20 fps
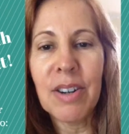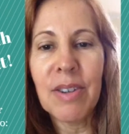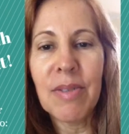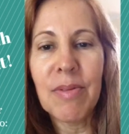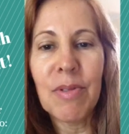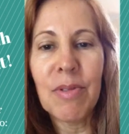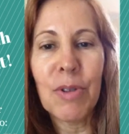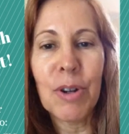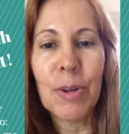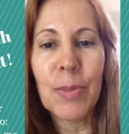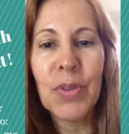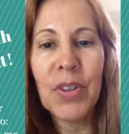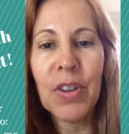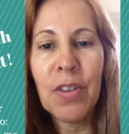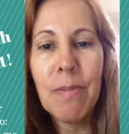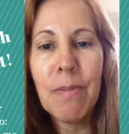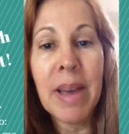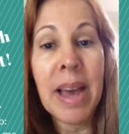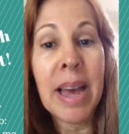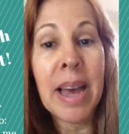groups
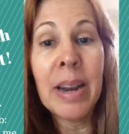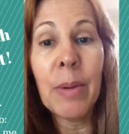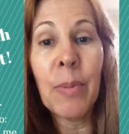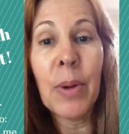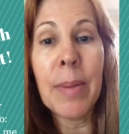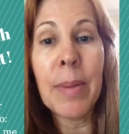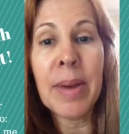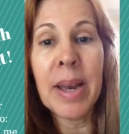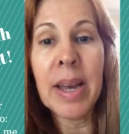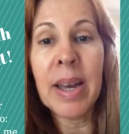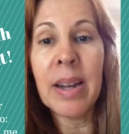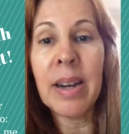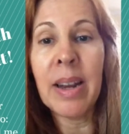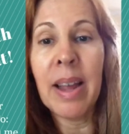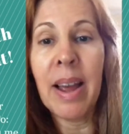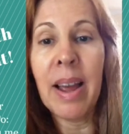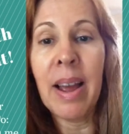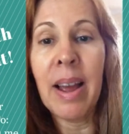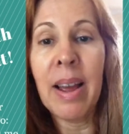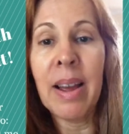of men and women,
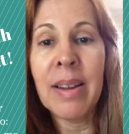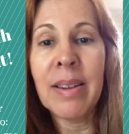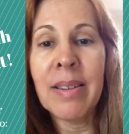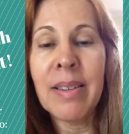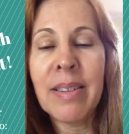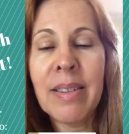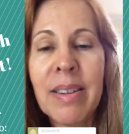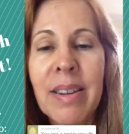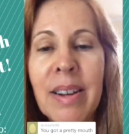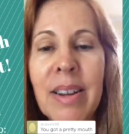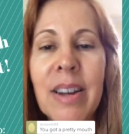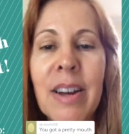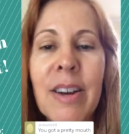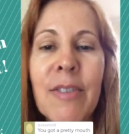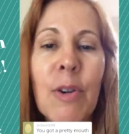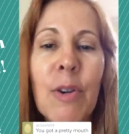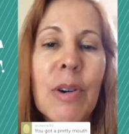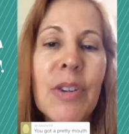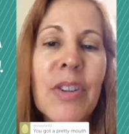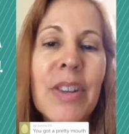and
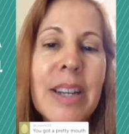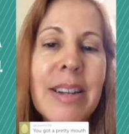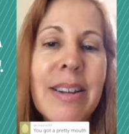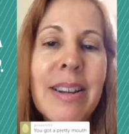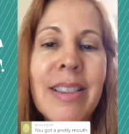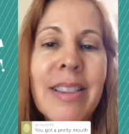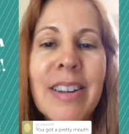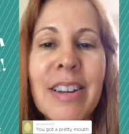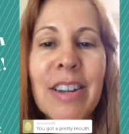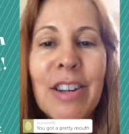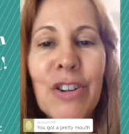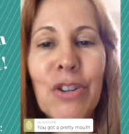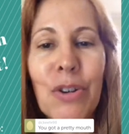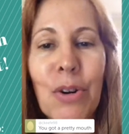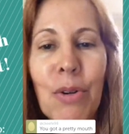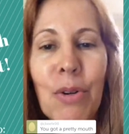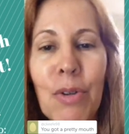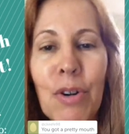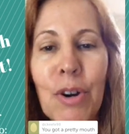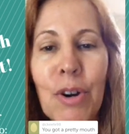of course they did the
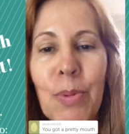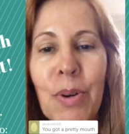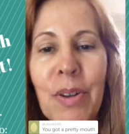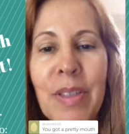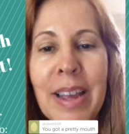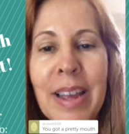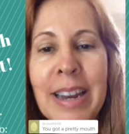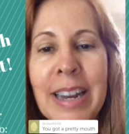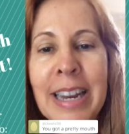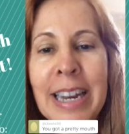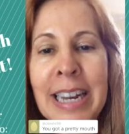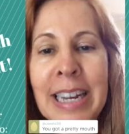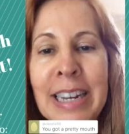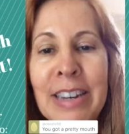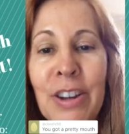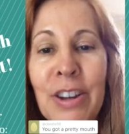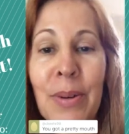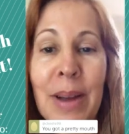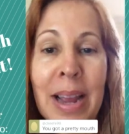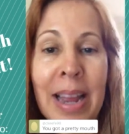control group where they didn't
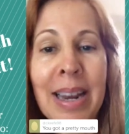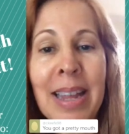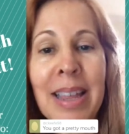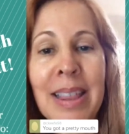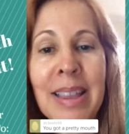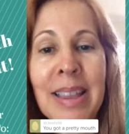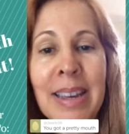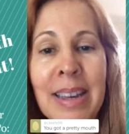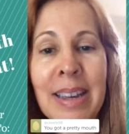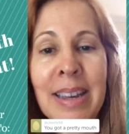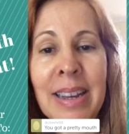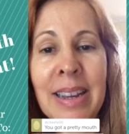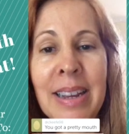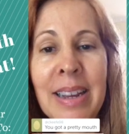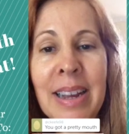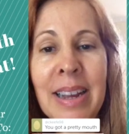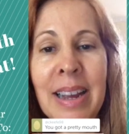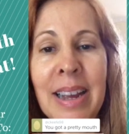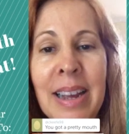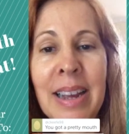do
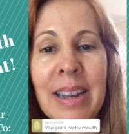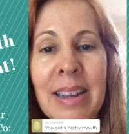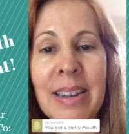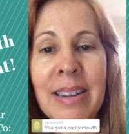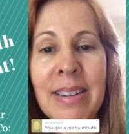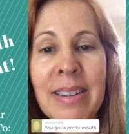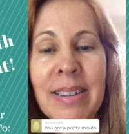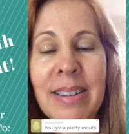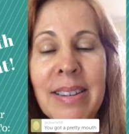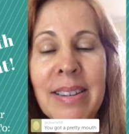anything, and